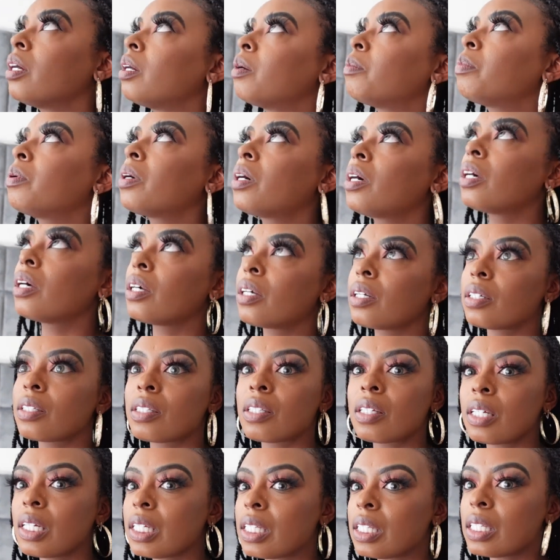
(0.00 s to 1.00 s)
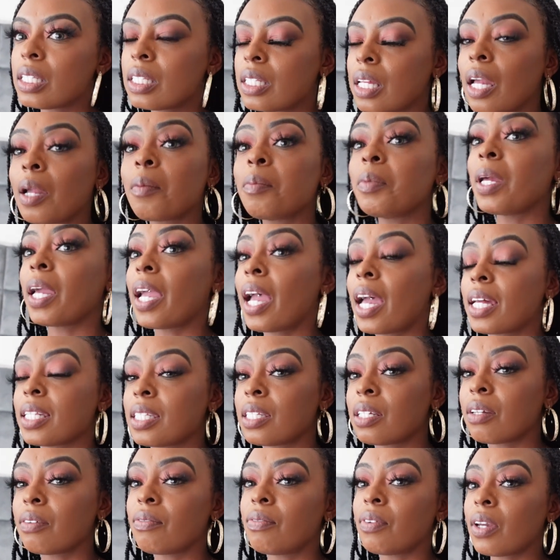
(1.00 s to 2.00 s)
because it's the same day as
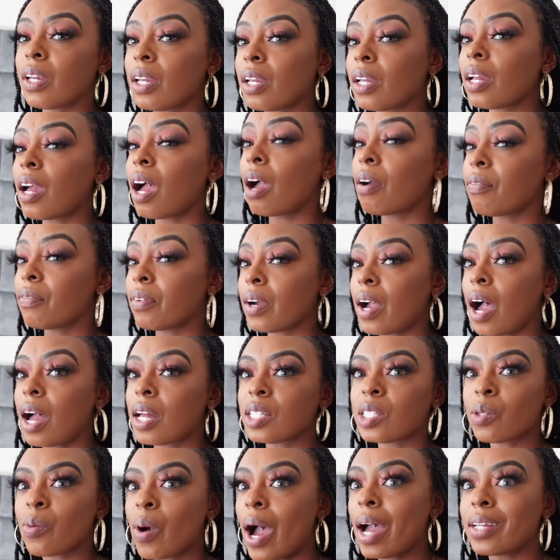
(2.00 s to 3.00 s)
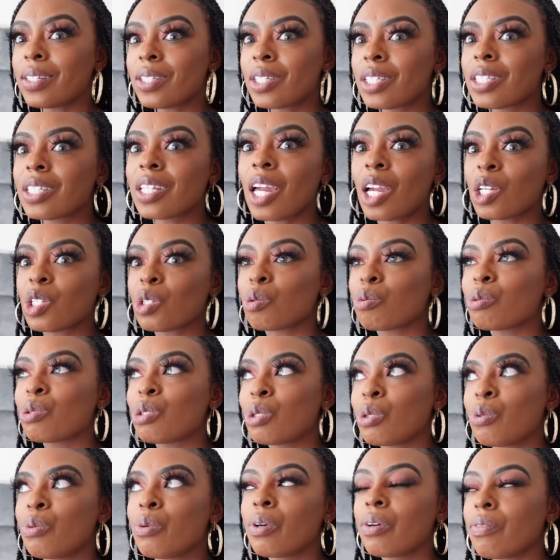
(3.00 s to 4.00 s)
the event. I forgot. So, I just scheduled
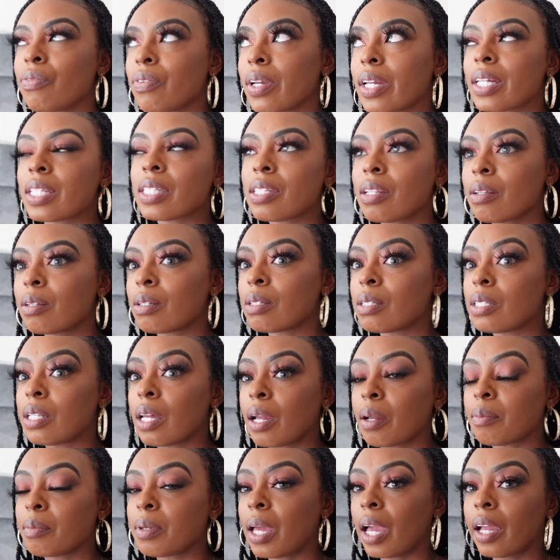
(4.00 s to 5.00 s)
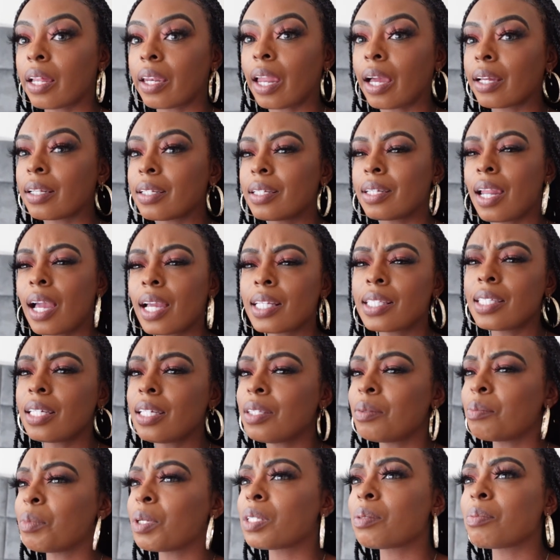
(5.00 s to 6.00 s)
two events on the same day. Like, the
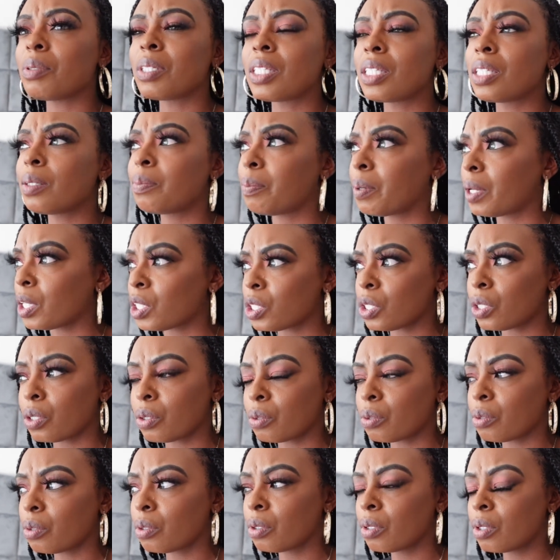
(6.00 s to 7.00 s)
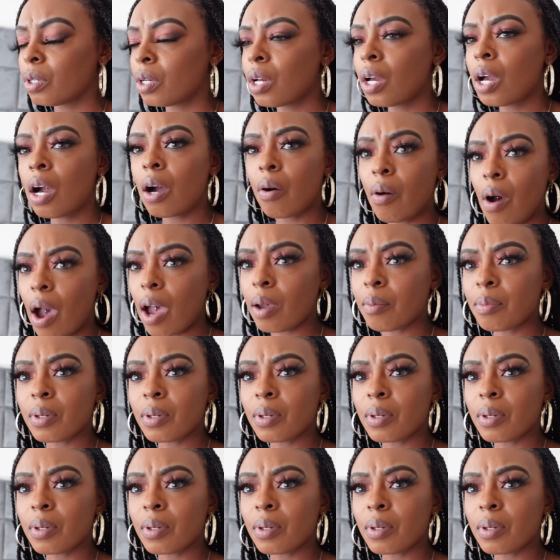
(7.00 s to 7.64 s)
19th must be special, okay?